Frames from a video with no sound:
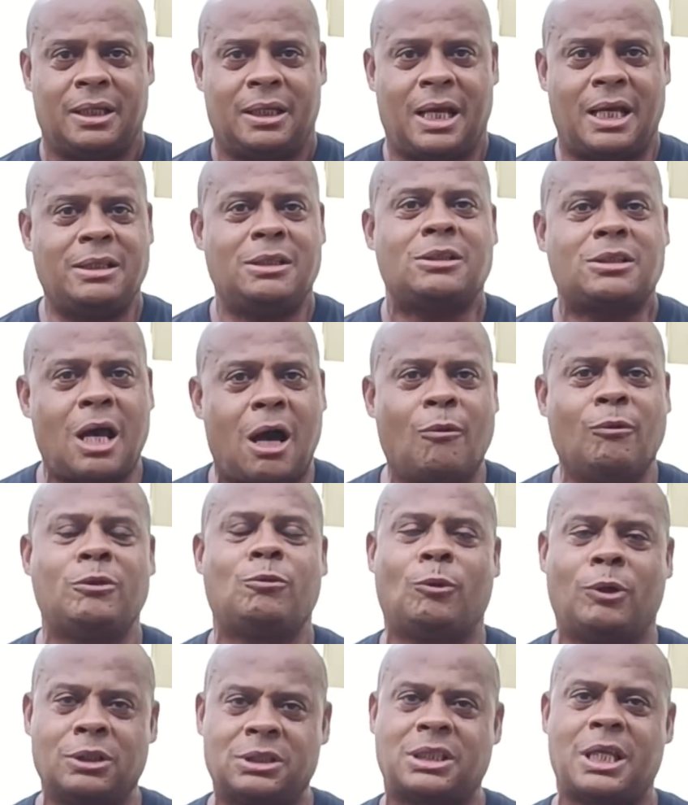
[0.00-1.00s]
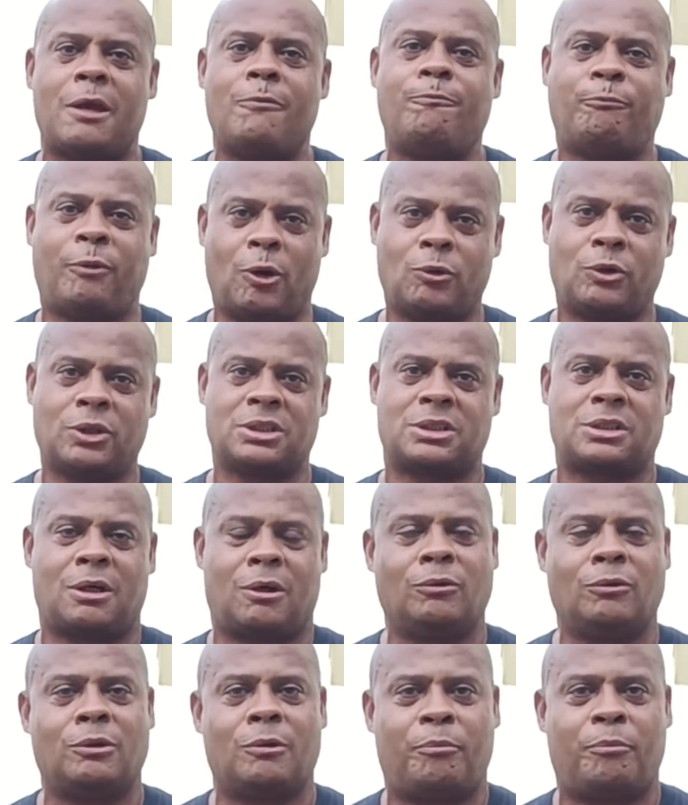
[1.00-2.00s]
I just always want to stay focused
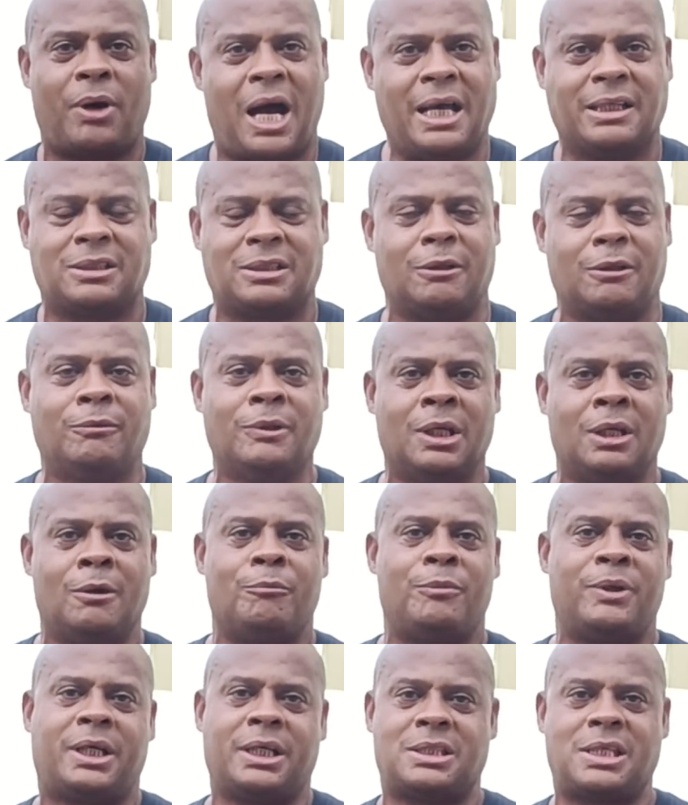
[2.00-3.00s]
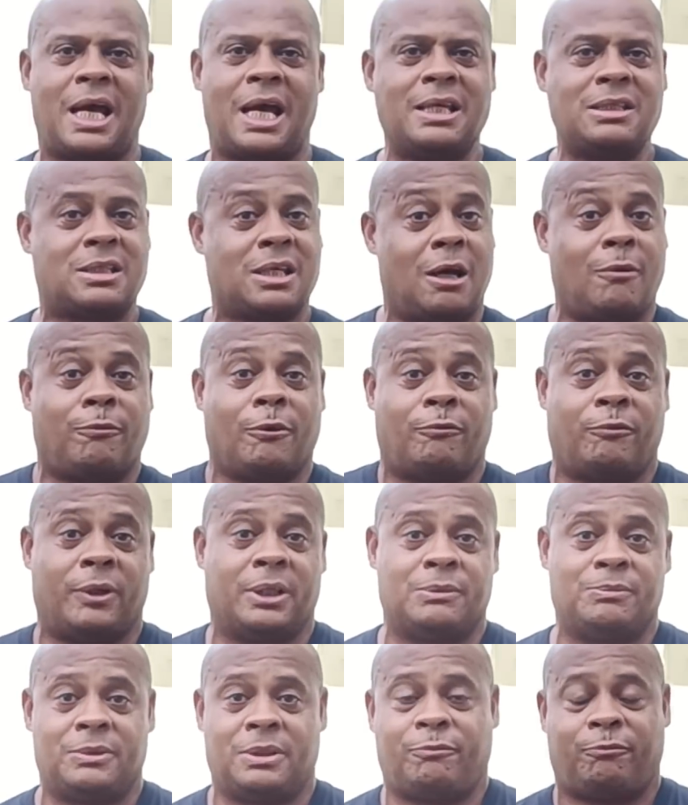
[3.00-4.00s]
on the positive because see, I suffer
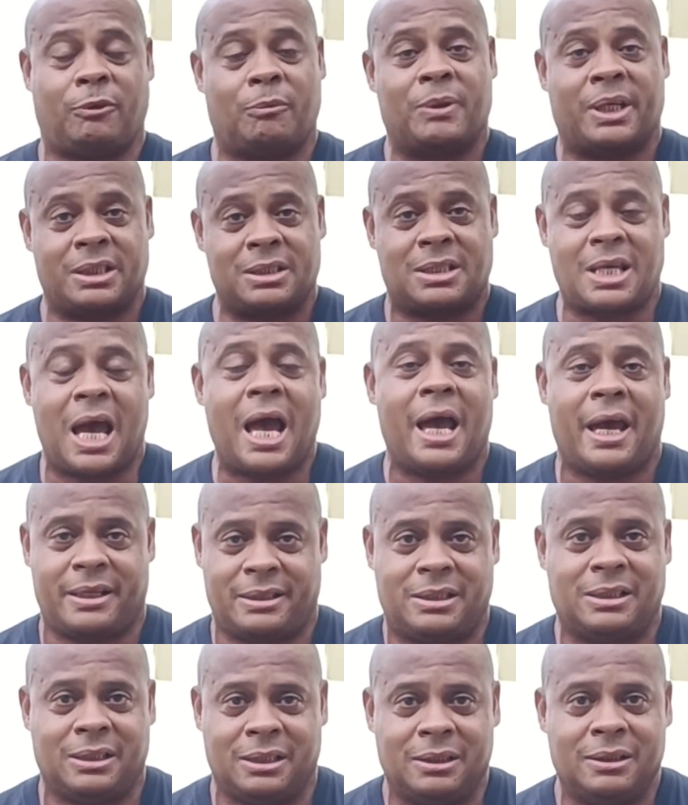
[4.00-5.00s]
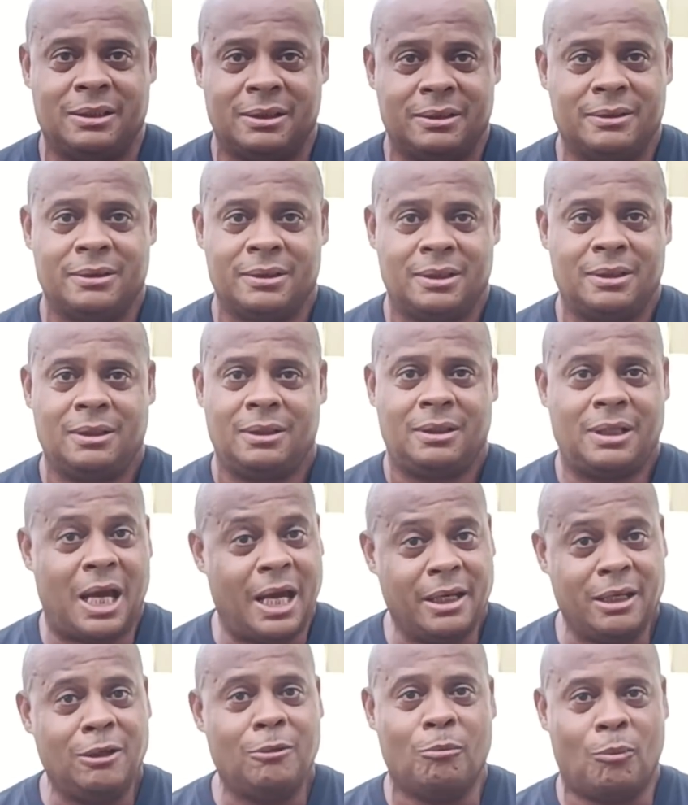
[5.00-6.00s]
from anxiety.
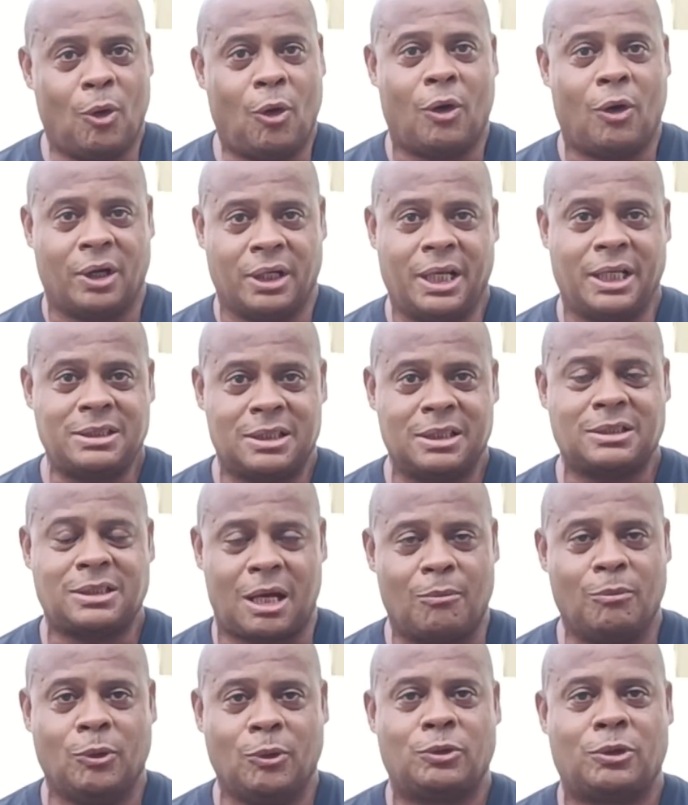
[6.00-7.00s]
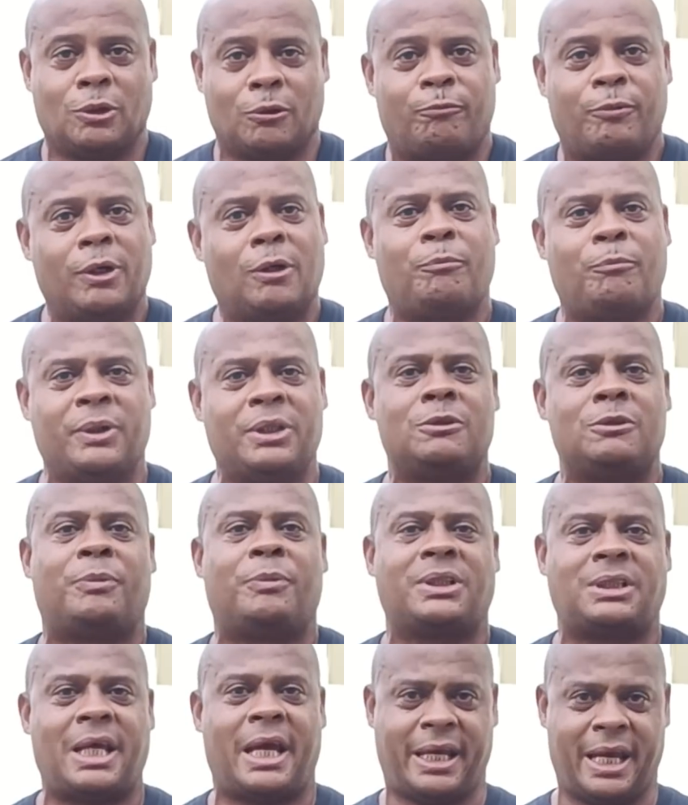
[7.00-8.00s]
Not anymore, not since I moved to the Philippines,
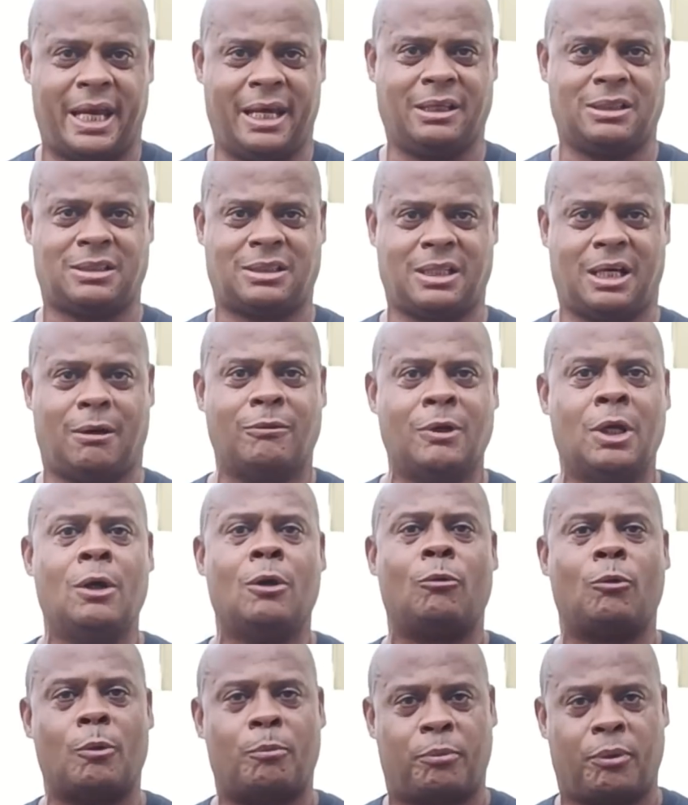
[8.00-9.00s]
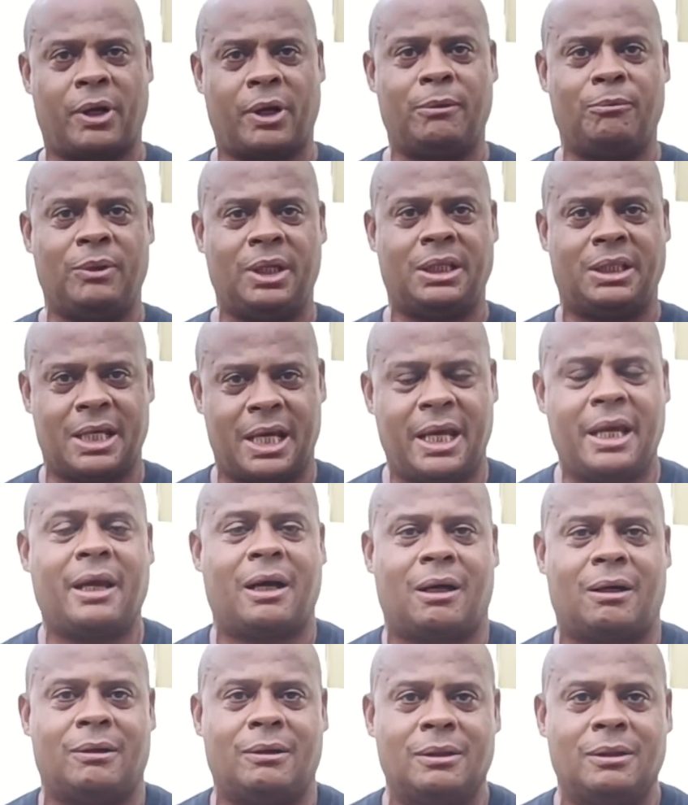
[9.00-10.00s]
but that kind of stuff will bring me
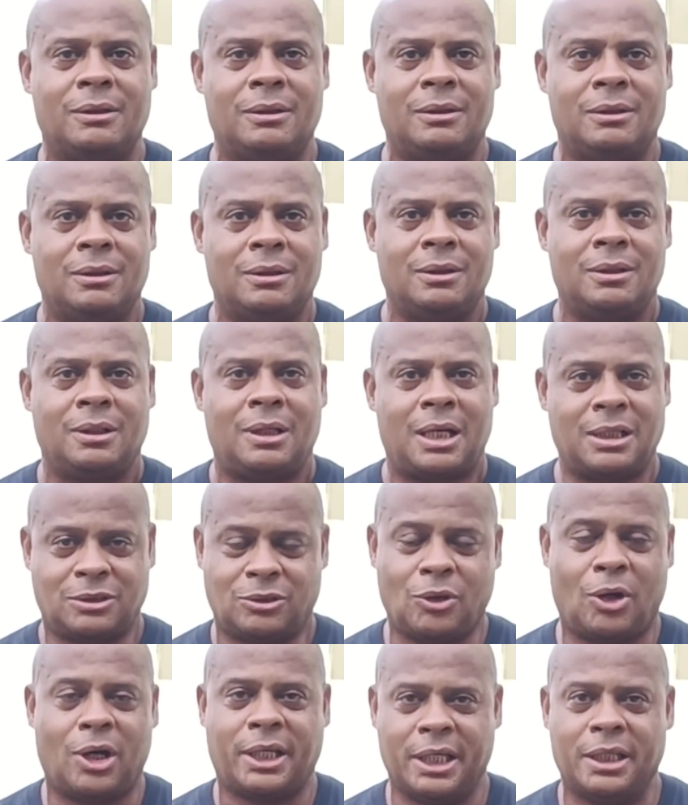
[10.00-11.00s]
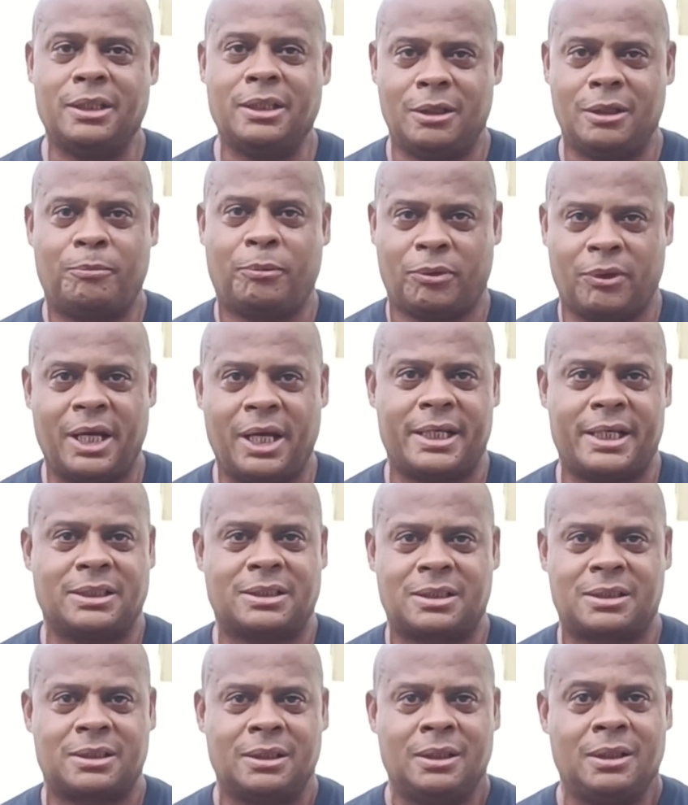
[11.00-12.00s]
down. I start getting
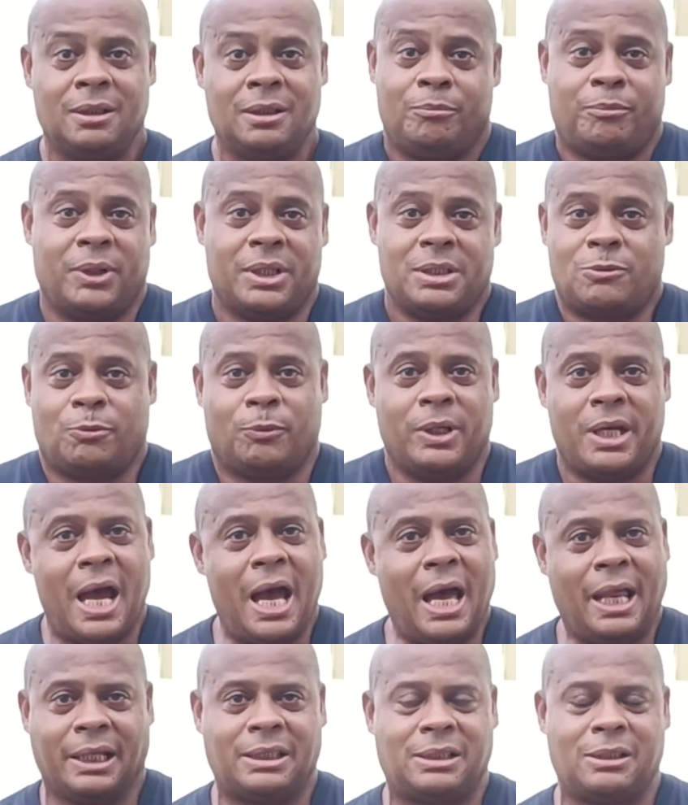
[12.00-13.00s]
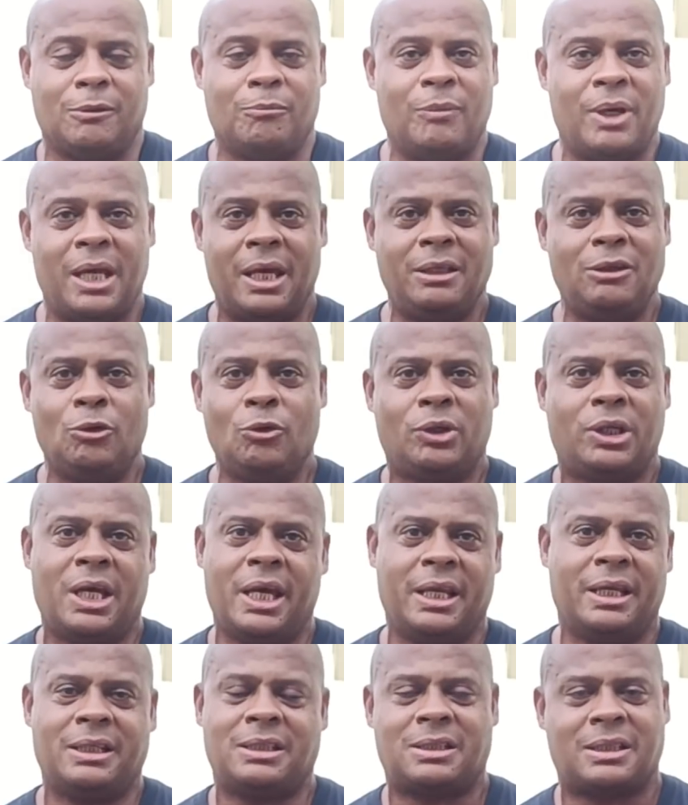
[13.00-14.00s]
depressed. But it's reality, man. You
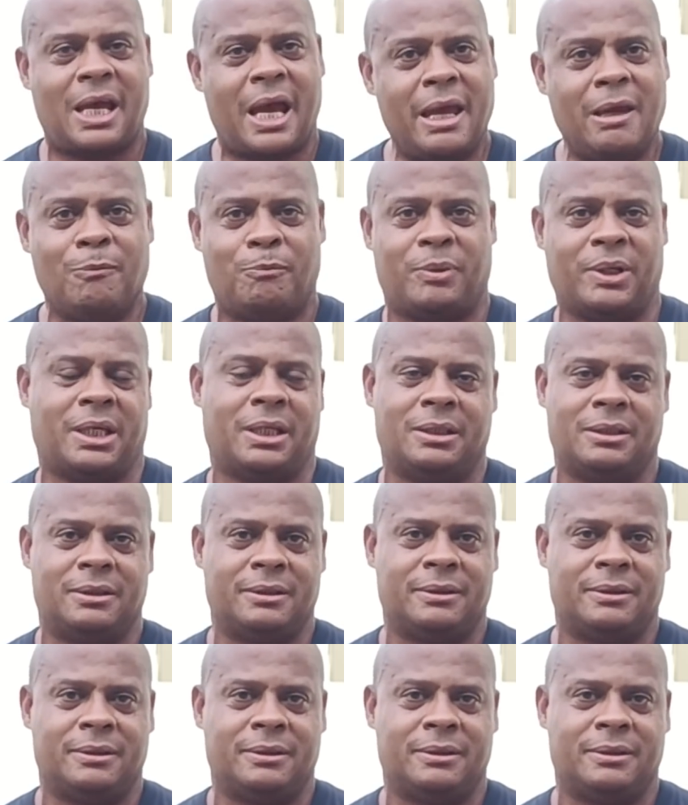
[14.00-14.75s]
can't escape it.